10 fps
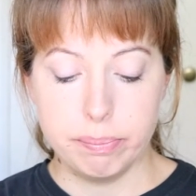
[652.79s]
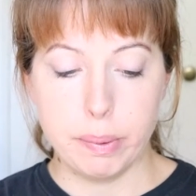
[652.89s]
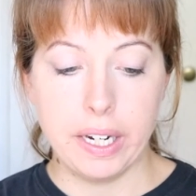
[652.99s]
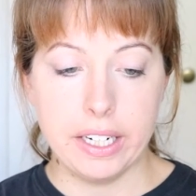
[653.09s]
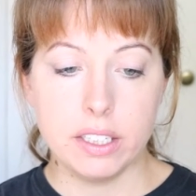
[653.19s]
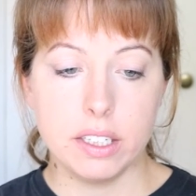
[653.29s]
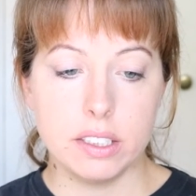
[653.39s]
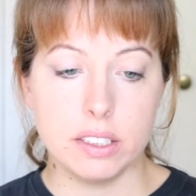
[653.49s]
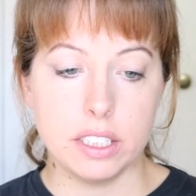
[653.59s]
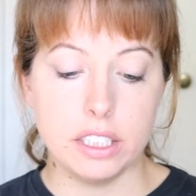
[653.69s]
but
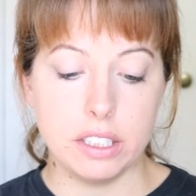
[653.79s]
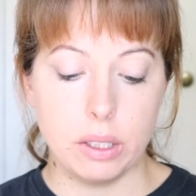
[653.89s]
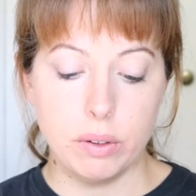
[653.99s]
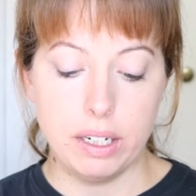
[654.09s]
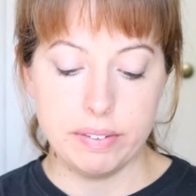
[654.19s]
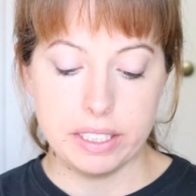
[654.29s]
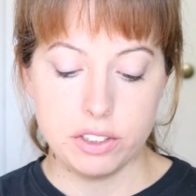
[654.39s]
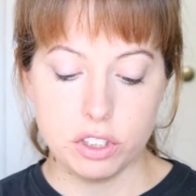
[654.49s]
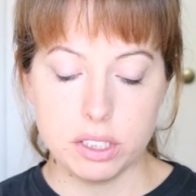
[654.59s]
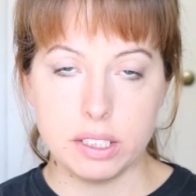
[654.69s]
you know, I mean, it
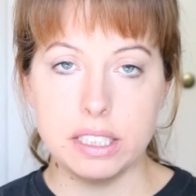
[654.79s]
just,